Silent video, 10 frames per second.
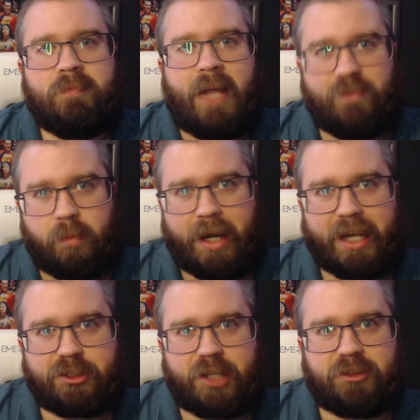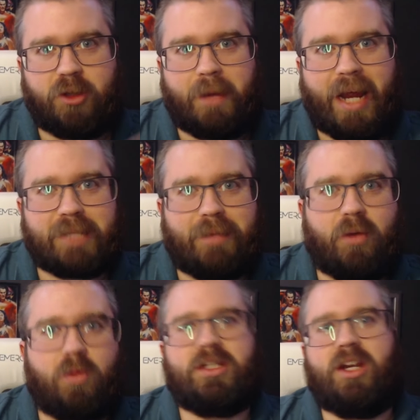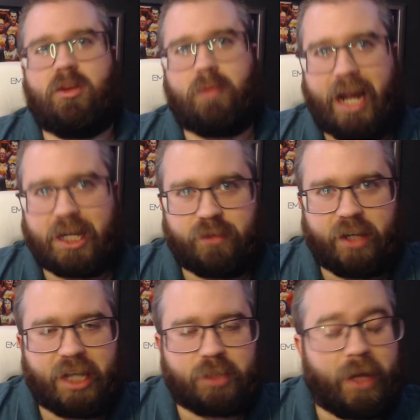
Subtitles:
Hey everybody, it's Chainsaw Reacts back once again. Another reaction for guys.